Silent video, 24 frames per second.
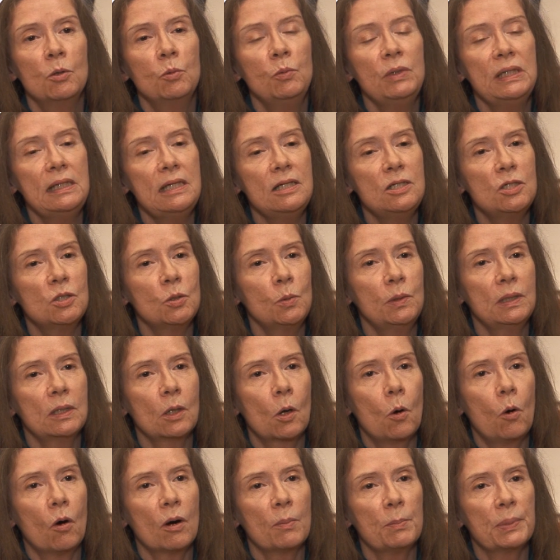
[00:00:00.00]
We need to
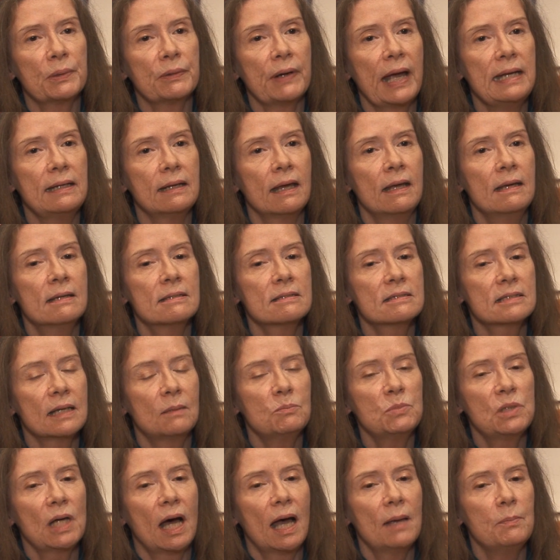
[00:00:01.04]
incorporate
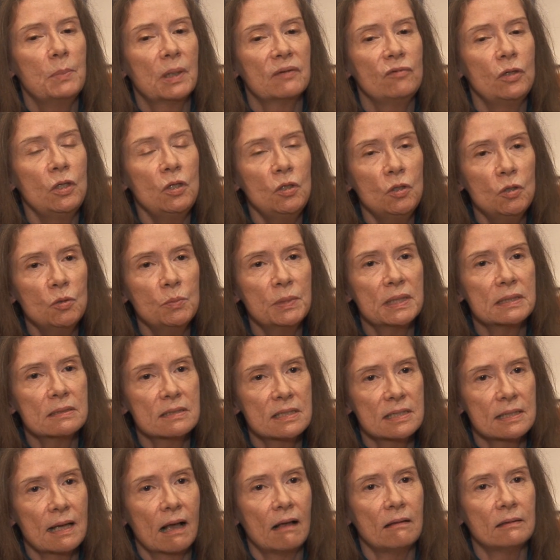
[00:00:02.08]
some type of
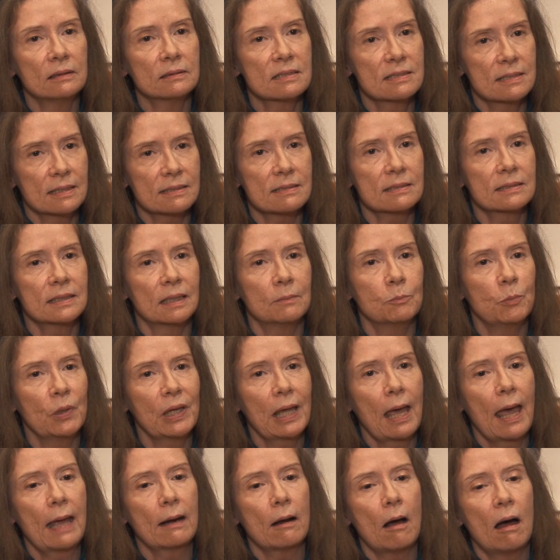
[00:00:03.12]
human cell system.
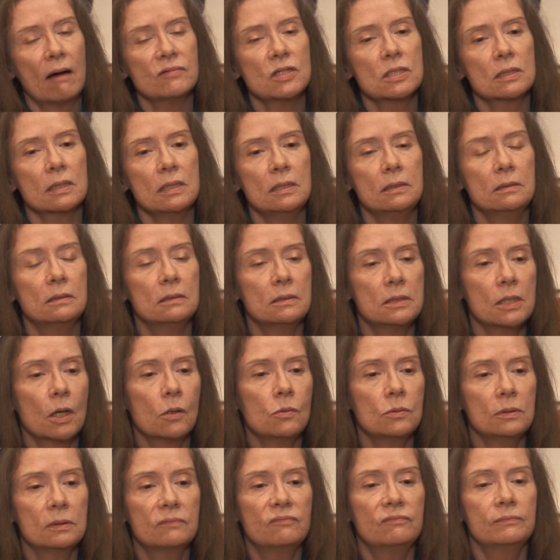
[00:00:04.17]
We can't, obviously,
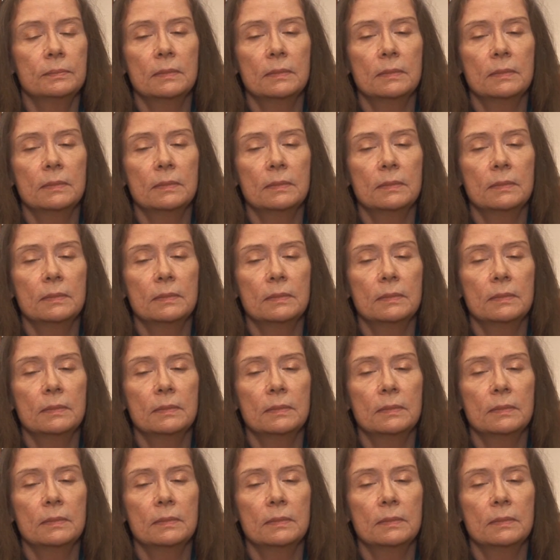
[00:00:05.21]
don't